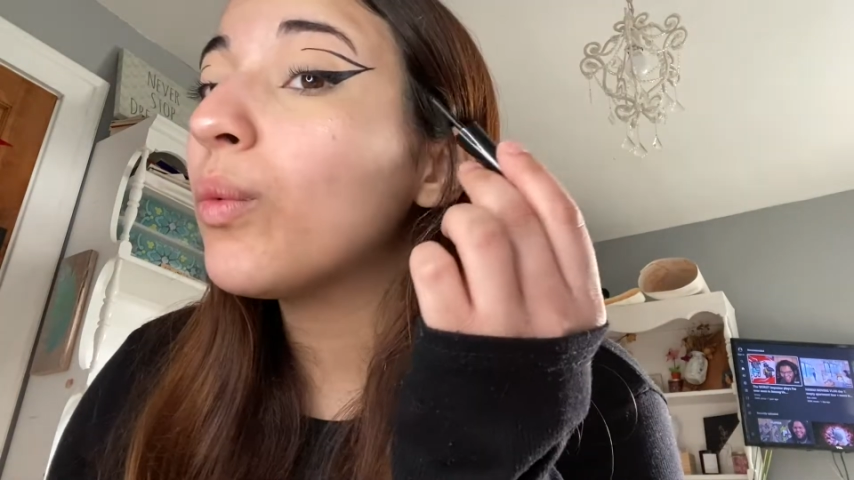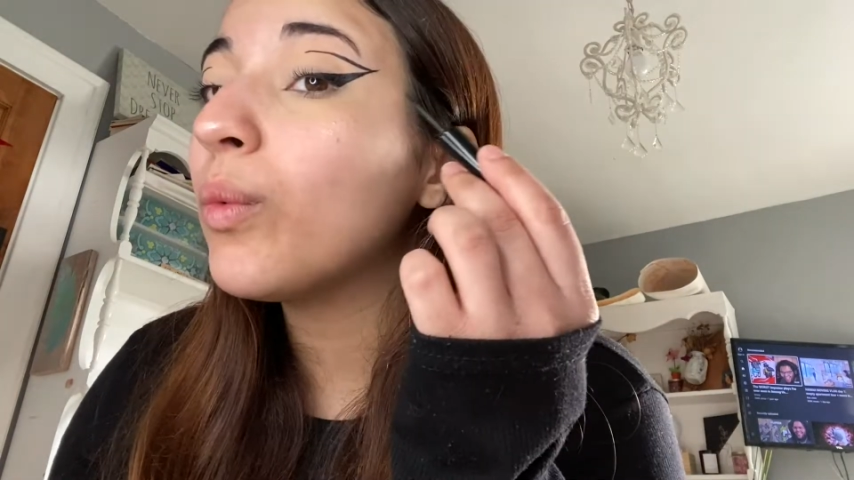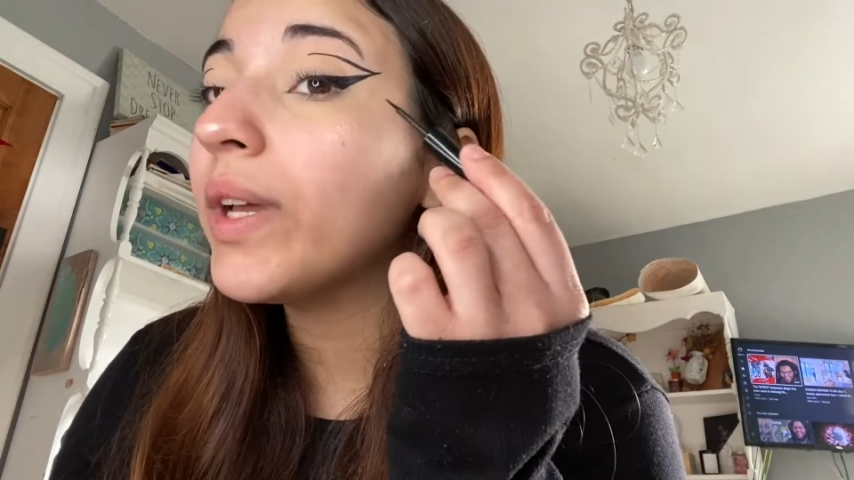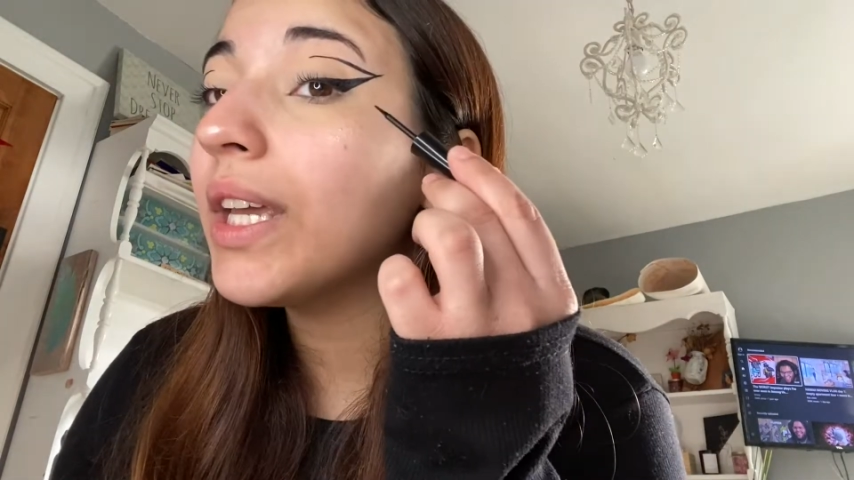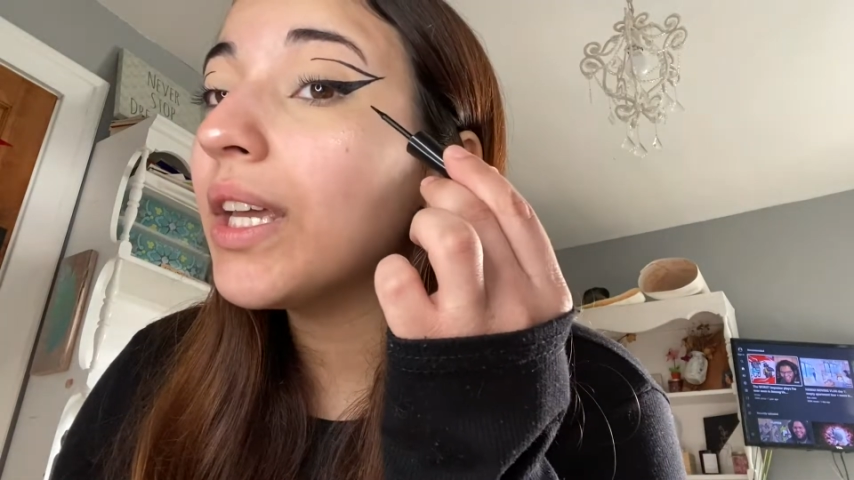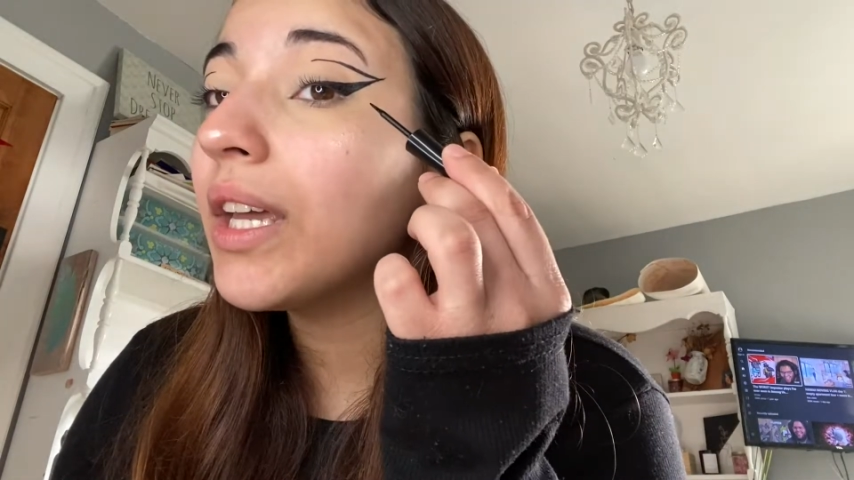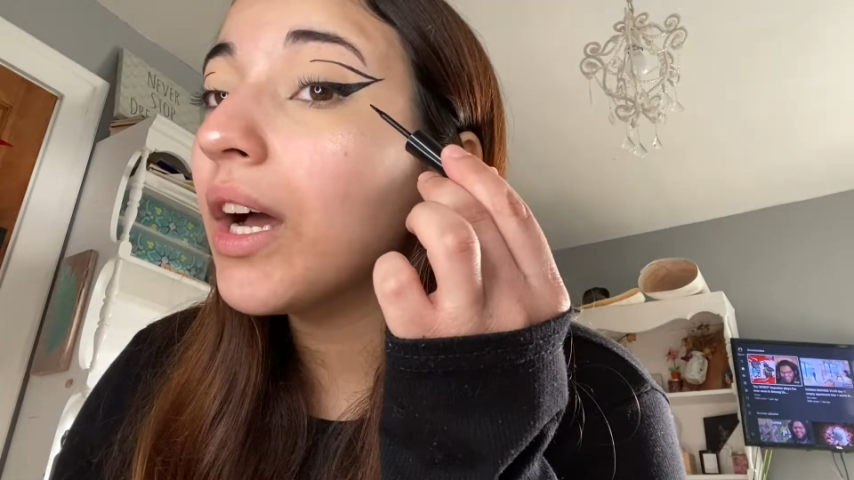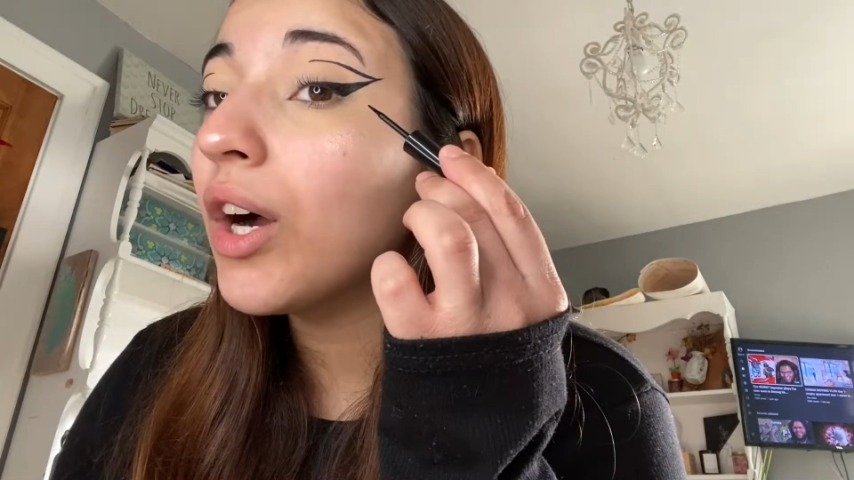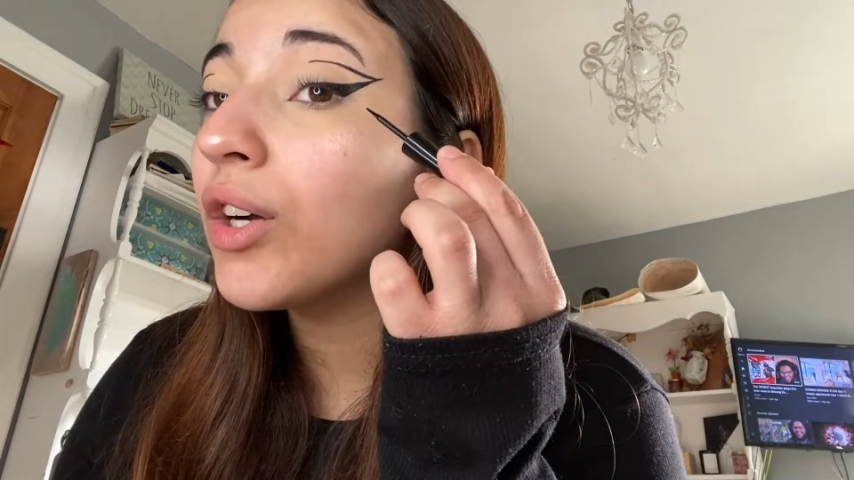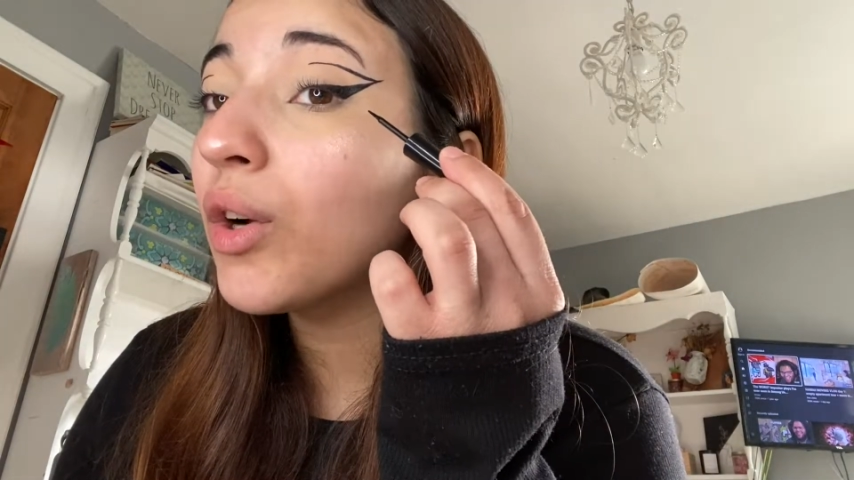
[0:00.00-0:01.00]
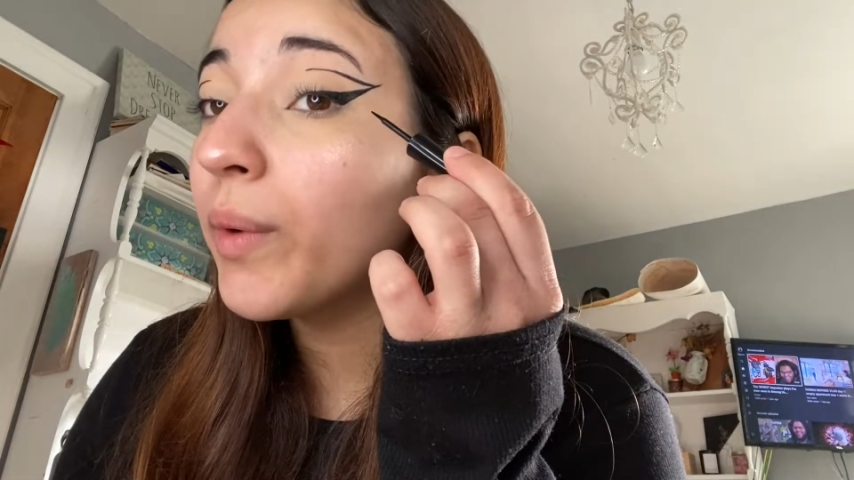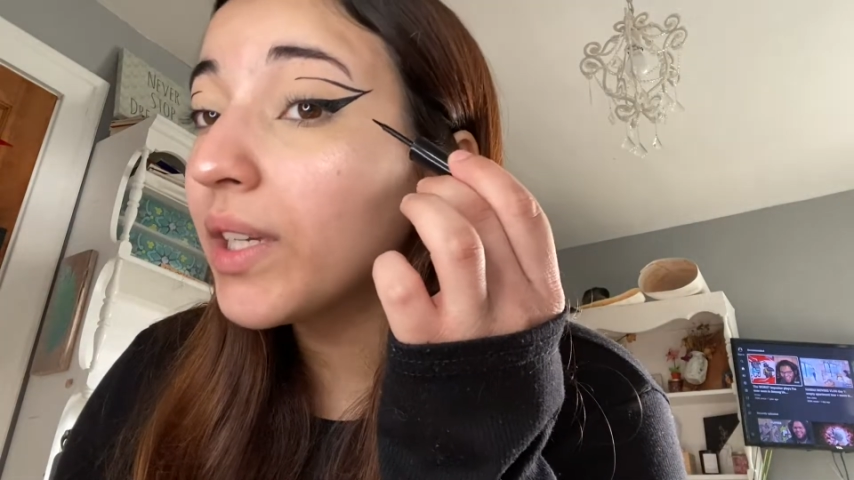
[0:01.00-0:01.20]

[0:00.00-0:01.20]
We are going